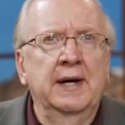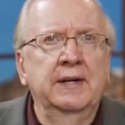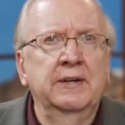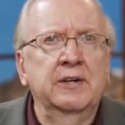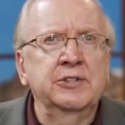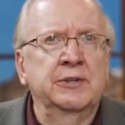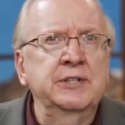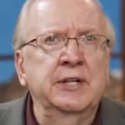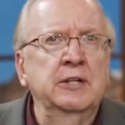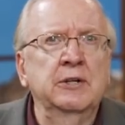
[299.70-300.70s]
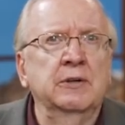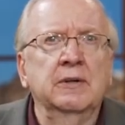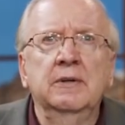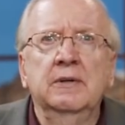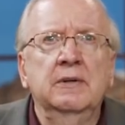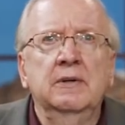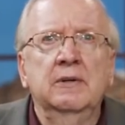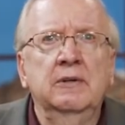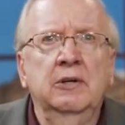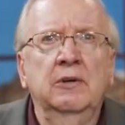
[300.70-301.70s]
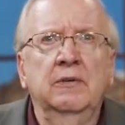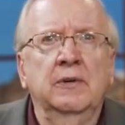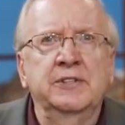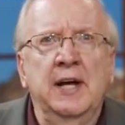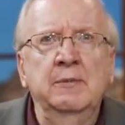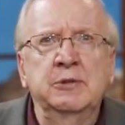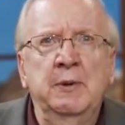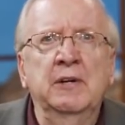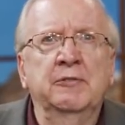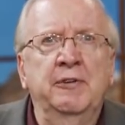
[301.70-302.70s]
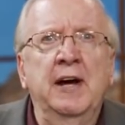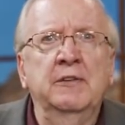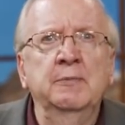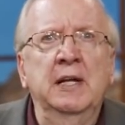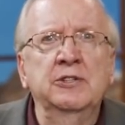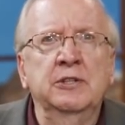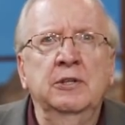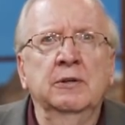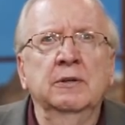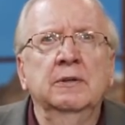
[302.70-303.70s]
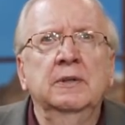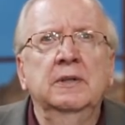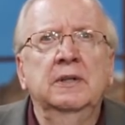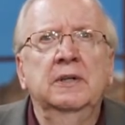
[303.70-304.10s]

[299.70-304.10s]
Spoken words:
And so he said, look, the same spirit of faith means that you're